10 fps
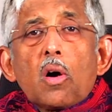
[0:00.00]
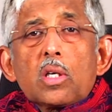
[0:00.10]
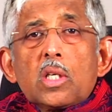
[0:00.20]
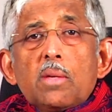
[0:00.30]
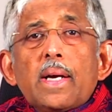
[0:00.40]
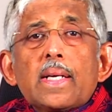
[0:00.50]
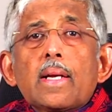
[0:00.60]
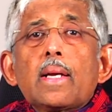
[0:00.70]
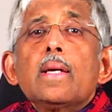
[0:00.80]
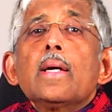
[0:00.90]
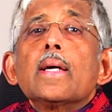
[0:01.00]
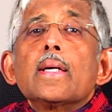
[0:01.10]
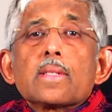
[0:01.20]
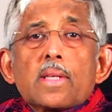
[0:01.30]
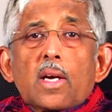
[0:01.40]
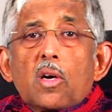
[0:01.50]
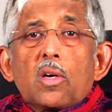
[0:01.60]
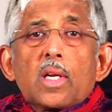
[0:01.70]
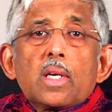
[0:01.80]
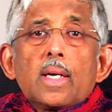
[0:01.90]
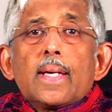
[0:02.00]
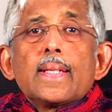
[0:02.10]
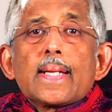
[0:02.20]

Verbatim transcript: automatically it is recorded in